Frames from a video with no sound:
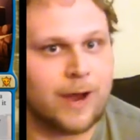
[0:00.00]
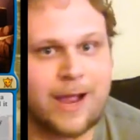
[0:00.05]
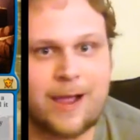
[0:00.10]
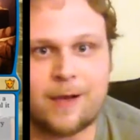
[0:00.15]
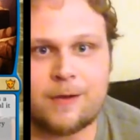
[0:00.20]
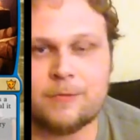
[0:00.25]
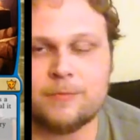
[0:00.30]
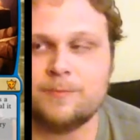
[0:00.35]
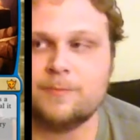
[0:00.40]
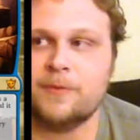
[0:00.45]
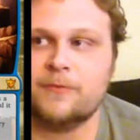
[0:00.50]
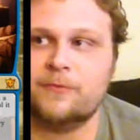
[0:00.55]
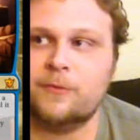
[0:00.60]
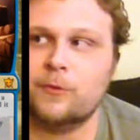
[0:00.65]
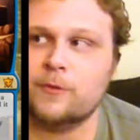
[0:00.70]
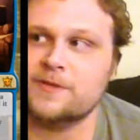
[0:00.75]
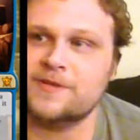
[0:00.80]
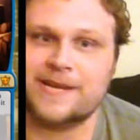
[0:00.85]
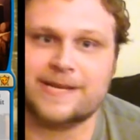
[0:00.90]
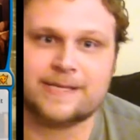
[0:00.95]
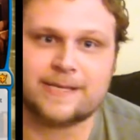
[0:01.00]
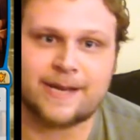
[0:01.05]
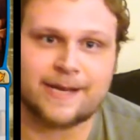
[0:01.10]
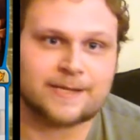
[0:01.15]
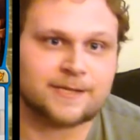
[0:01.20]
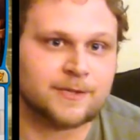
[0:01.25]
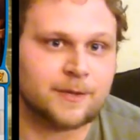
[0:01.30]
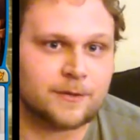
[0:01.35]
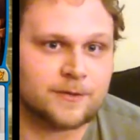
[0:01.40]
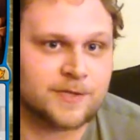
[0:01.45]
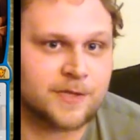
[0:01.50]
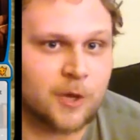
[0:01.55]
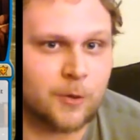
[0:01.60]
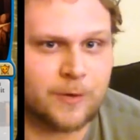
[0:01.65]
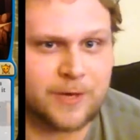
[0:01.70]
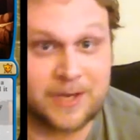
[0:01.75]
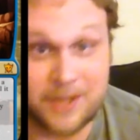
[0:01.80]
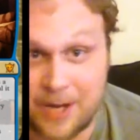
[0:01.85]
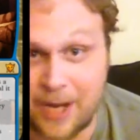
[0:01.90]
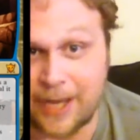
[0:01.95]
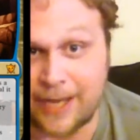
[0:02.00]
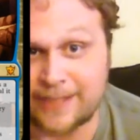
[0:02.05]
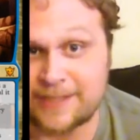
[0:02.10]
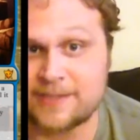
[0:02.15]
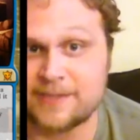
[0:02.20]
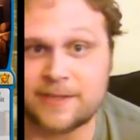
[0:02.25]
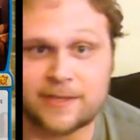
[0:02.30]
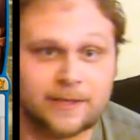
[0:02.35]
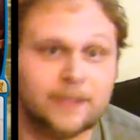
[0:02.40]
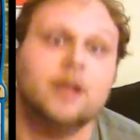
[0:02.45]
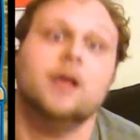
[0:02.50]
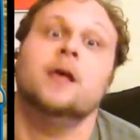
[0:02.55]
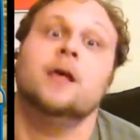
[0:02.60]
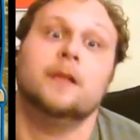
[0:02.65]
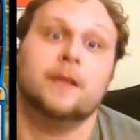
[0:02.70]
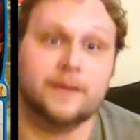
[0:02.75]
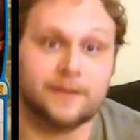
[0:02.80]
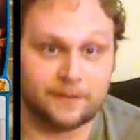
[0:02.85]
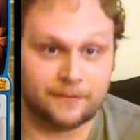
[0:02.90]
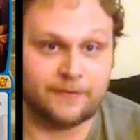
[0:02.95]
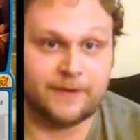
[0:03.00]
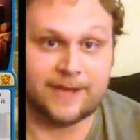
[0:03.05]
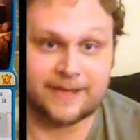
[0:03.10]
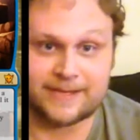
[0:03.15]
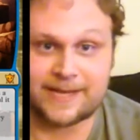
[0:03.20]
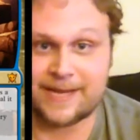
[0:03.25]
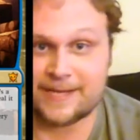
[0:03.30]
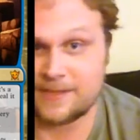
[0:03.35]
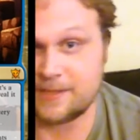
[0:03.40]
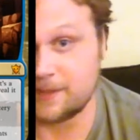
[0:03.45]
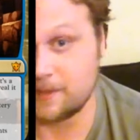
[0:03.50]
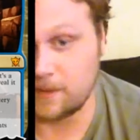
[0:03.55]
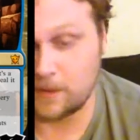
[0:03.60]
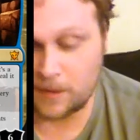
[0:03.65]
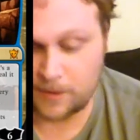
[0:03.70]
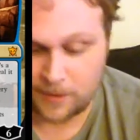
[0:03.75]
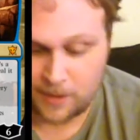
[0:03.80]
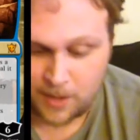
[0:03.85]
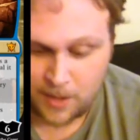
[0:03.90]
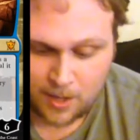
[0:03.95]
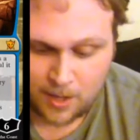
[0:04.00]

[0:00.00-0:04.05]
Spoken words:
out before Jeskai starts going nuts, then this is a fantastic card.